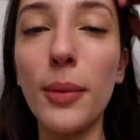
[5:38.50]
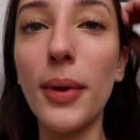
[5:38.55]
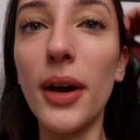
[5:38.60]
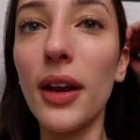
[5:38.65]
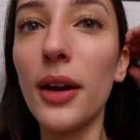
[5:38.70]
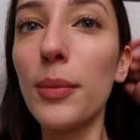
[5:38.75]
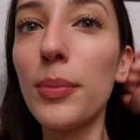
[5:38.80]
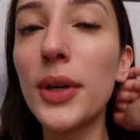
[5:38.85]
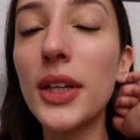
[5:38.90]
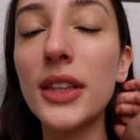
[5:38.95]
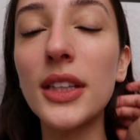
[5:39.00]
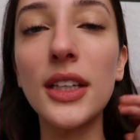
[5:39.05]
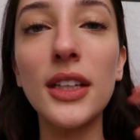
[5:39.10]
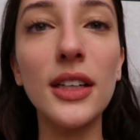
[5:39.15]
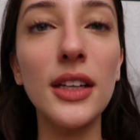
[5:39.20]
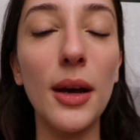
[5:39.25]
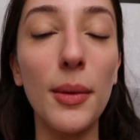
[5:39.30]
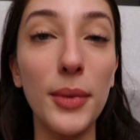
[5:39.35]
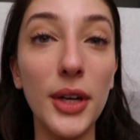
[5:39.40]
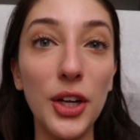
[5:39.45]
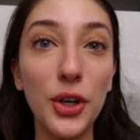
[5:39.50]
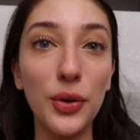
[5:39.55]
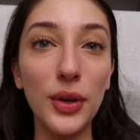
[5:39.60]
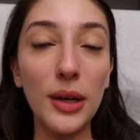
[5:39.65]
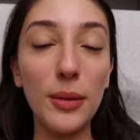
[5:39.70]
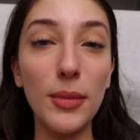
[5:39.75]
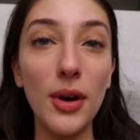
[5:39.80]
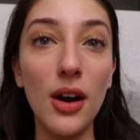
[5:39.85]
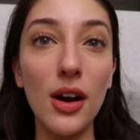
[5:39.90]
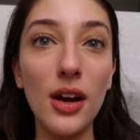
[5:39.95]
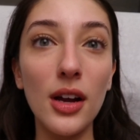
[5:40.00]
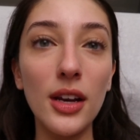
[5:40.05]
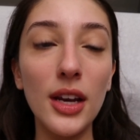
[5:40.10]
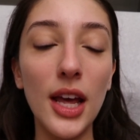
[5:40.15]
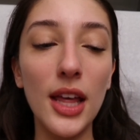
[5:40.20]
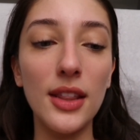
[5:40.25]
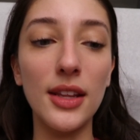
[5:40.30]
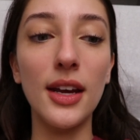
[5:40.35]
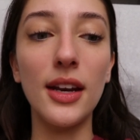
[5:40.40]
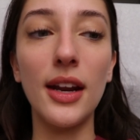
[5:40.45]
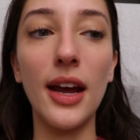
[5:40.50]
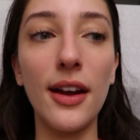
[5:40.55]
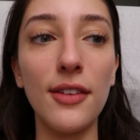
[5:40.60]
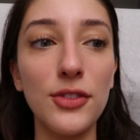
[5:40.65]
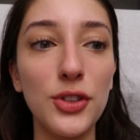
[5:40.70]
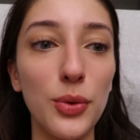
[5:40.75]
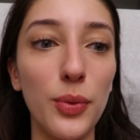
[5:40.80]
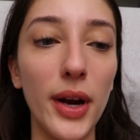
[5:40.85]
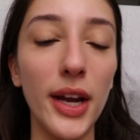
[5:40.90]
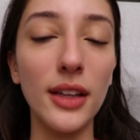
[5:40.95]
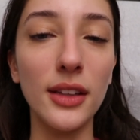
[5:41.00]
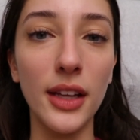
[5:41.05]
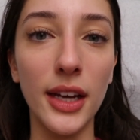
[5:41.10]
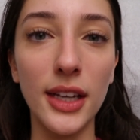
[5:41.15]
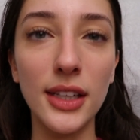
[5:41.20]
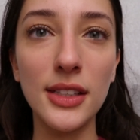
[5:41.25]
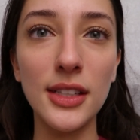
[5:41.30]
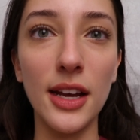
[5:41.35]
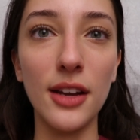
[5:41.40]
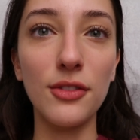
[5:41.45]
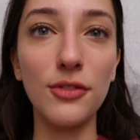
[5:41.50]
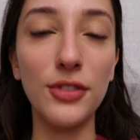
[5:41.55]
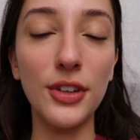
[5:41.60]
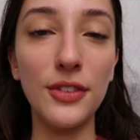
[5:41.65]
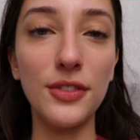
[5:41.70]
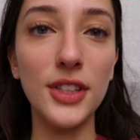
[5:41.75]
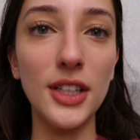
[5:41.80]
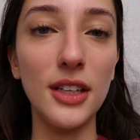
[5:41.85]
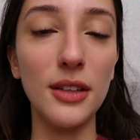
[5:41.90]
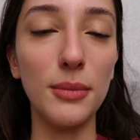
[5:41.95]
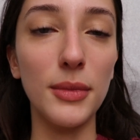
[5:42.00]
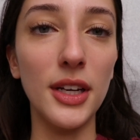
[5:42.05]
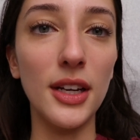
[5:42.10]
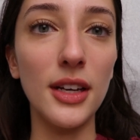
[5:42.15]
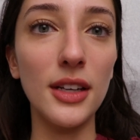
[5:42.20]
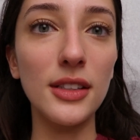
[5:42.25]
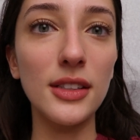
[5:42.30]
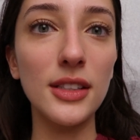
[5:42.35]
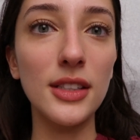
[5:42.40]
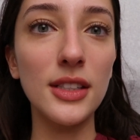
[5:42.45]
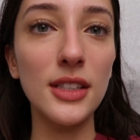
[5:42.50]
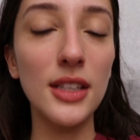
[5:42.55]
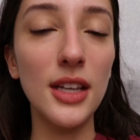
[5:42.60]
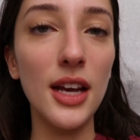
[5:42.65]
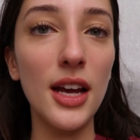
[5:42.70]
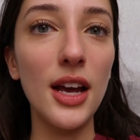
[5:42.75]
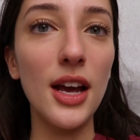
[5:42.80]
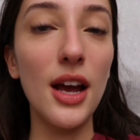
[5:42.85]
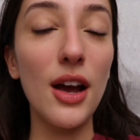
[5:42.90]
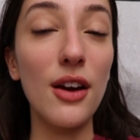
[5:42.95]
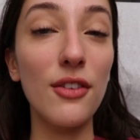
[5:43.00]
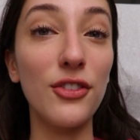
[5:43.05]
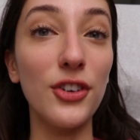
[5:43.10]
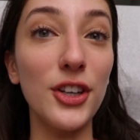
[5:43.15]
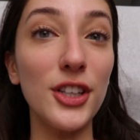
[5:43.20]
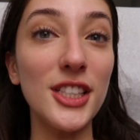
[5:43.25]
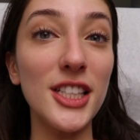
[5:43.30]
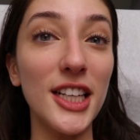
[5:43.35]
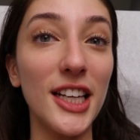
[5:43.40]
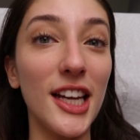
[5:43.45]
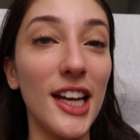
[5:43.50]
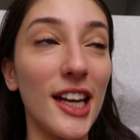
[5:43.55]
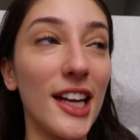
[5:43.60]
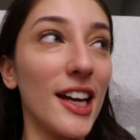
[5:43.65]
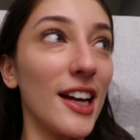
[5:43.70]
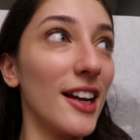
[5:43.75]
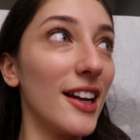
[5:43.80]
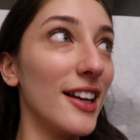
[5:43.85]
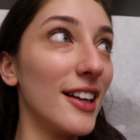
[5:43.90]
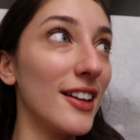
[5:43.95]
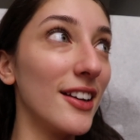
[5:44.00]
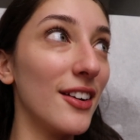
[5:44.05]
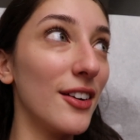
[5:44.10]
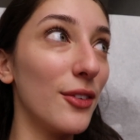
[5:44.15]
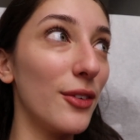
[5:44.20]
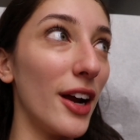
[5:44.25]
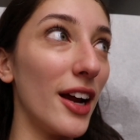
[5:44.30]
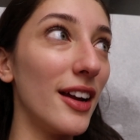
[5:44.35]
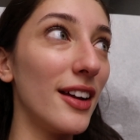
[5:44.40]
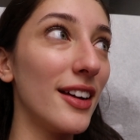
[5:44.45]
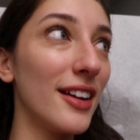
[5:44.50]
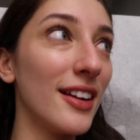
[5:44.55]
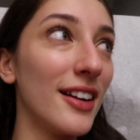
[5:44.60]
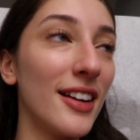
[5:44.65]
about to put the numbing cream on and then I have to wait like 10-15 minutes for it to kick in, right?